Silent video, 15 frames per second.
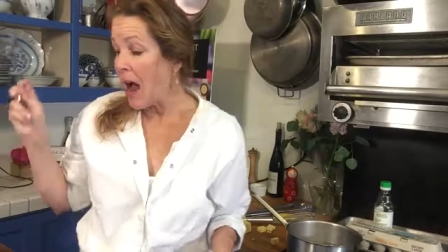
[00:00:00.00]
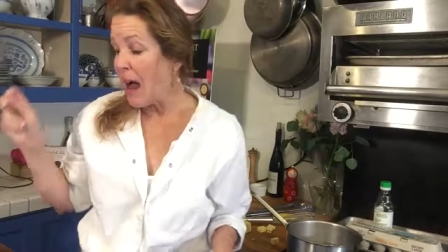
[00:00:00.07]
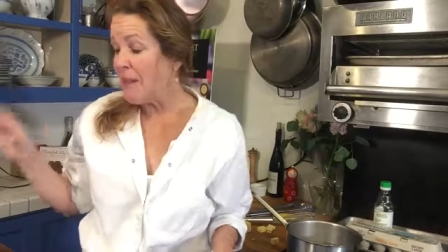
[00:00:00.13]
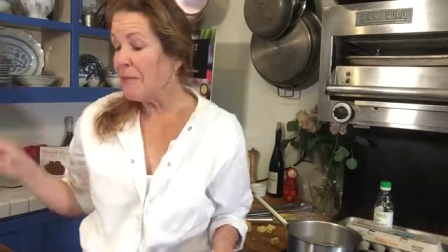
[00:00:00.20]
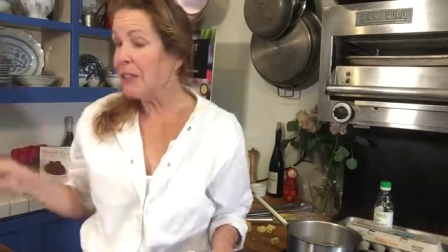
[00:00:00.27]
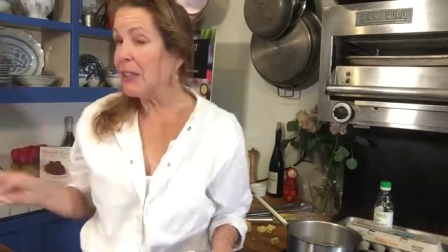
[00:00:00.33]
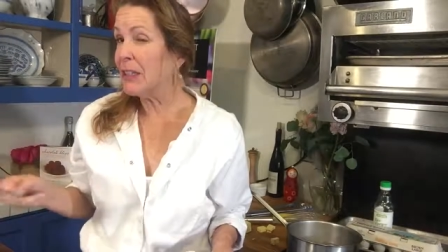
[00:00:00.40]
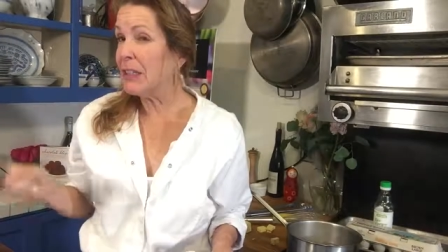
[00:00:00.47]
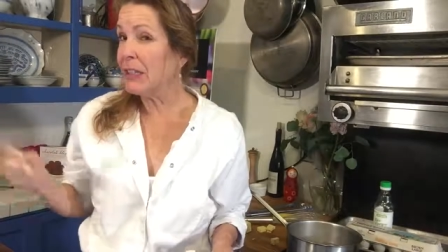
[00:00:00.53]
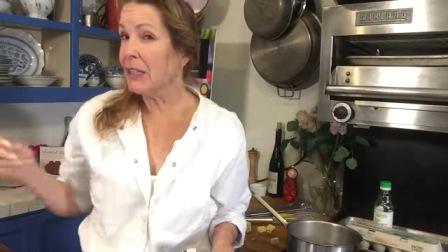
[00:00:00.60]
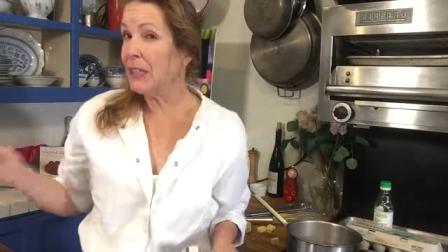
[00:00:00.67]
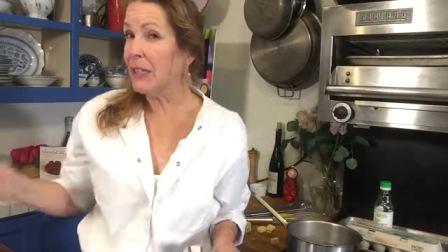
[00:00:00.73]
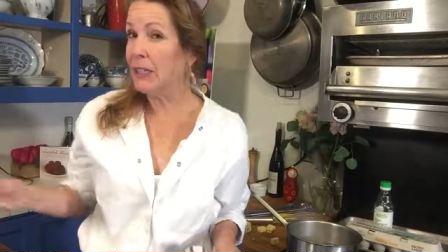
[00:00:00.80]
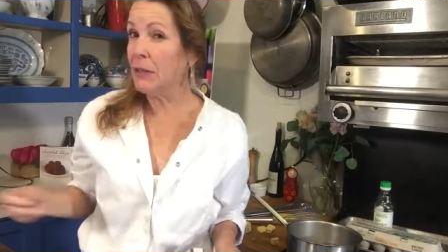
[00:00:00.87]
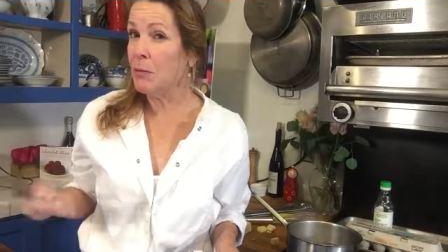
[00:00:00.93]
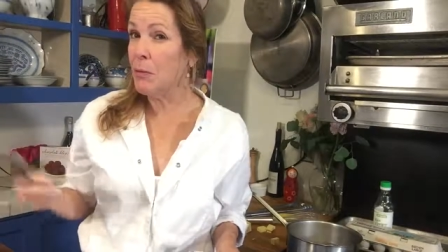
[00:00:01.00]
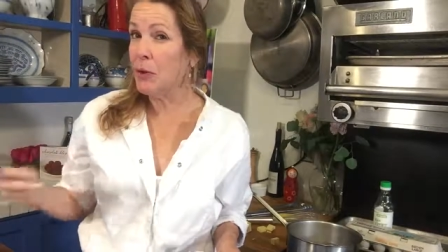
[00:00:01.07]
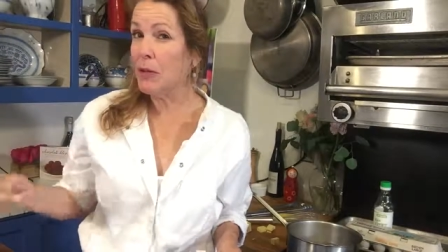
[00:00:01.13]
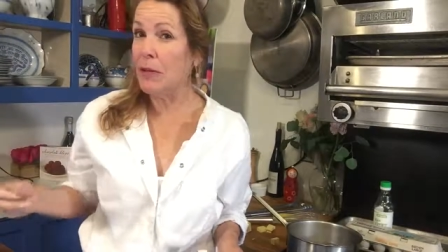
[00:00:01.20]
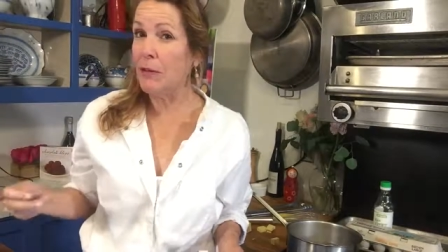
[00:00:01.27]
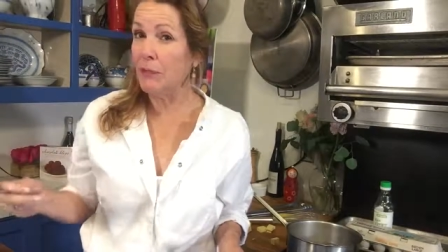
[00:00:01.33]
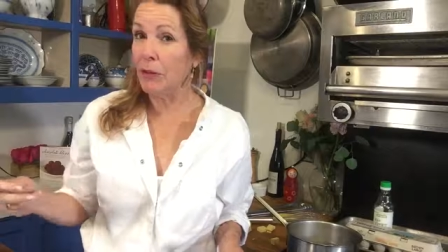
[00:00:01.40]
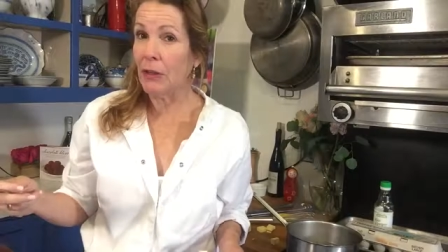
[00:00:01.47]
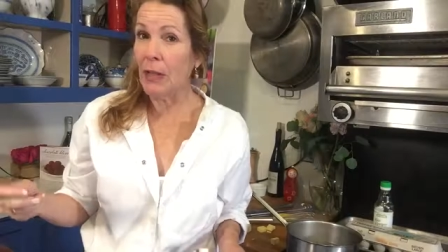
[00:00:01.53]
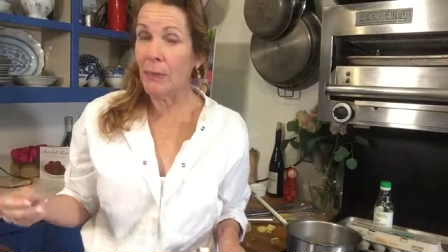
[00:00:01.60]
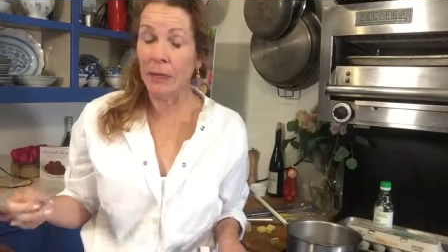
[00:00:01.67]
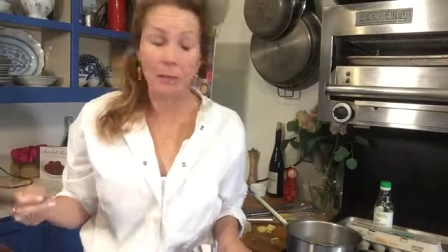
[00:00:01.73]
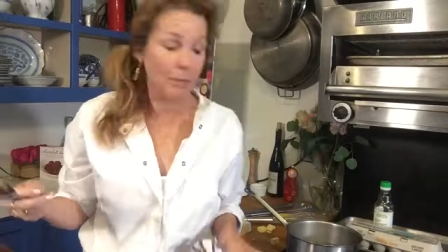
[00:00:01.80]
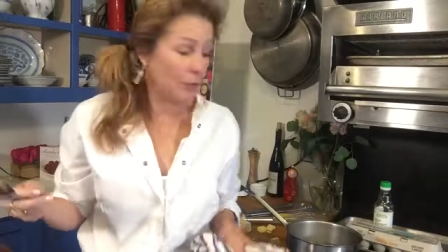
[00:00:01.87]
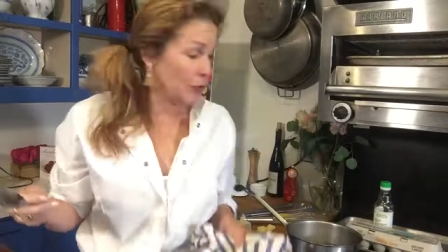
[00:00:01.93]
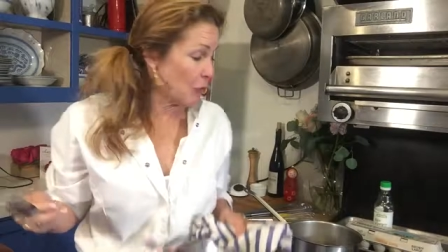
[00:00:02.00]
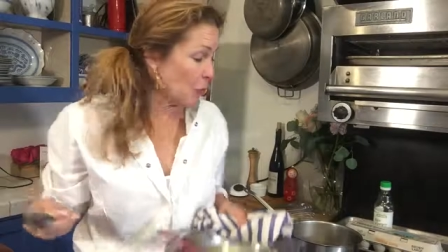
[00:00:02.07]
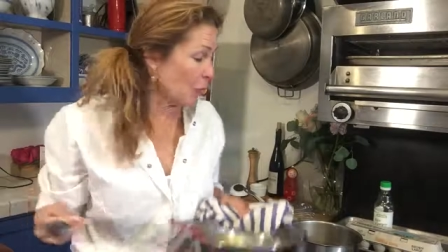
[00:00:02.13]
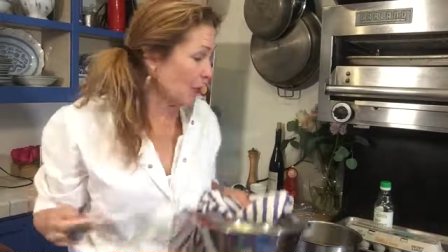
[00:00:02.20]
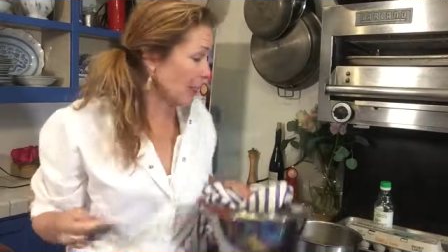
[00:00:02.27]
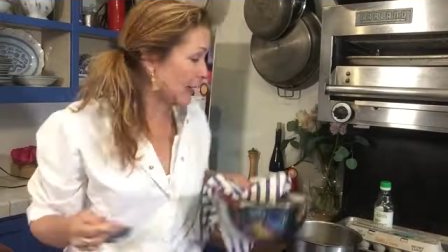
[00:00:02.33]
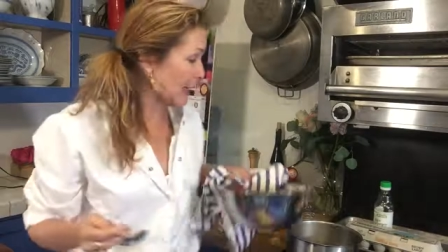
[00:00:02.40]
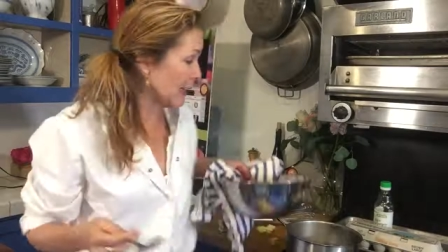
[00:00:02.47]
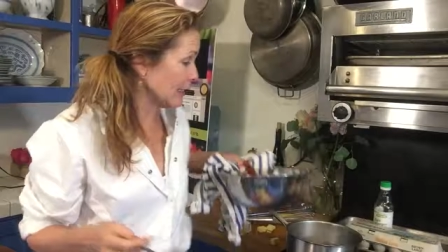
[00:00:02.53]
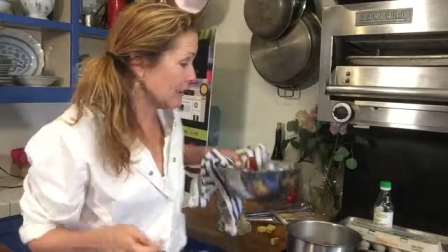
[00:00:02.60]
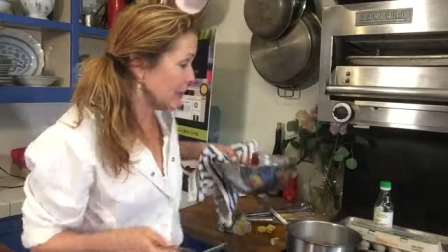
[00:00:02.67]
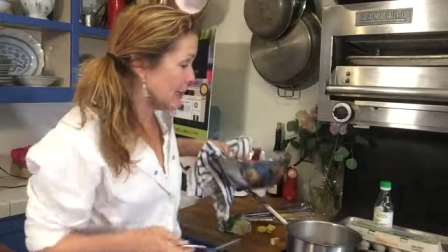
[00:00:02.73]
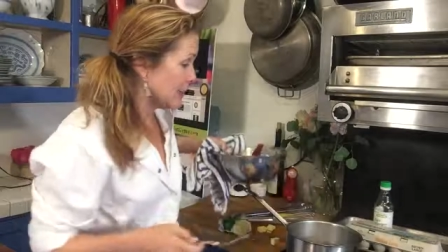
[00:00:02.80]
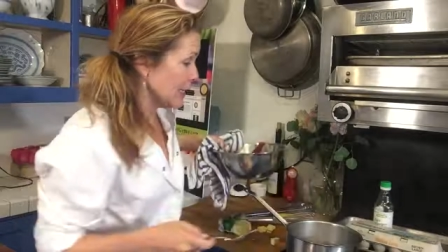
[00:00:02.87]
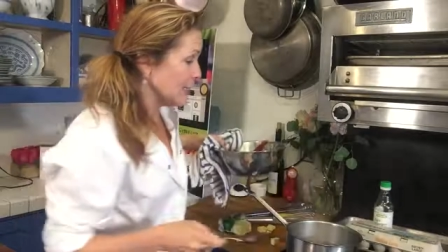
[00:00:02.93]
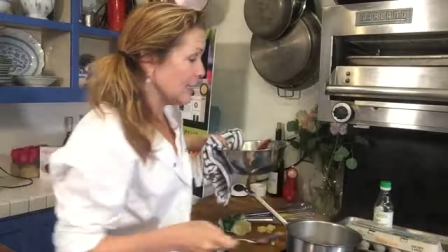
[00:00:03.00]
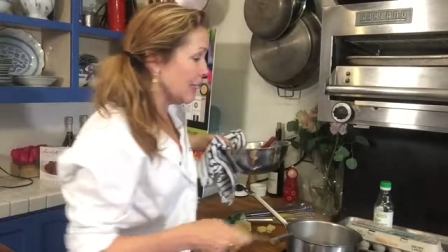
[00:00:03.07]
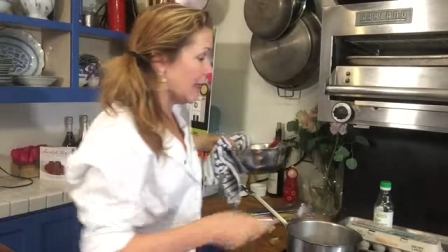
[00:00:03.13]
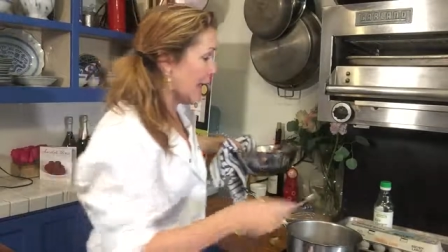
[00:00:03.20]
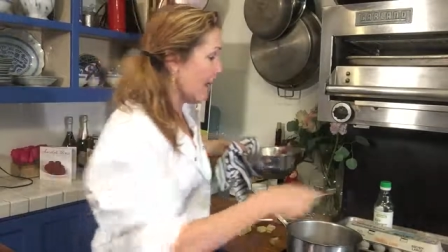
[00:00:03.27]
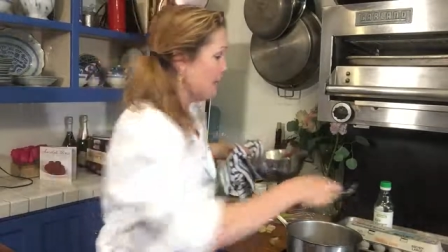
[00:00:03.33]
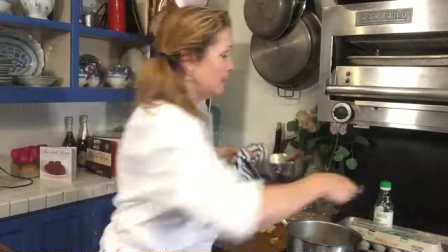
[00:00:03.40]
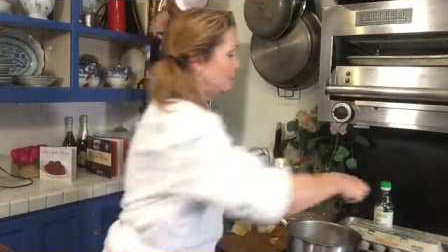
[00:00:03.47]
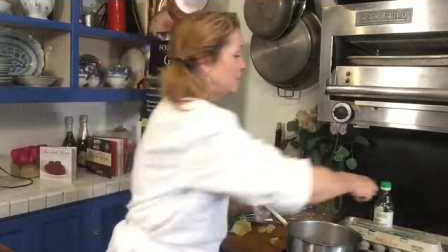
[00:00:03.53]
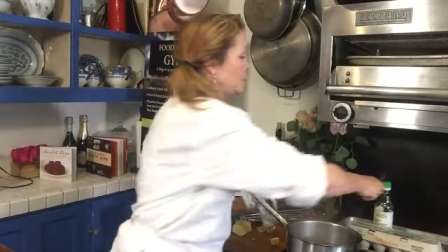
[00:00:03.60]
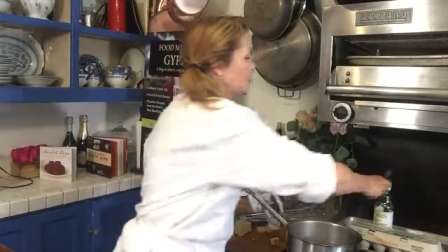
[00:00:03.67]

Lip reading: I'm feeling a little more need for lemon, so we're going to get into that.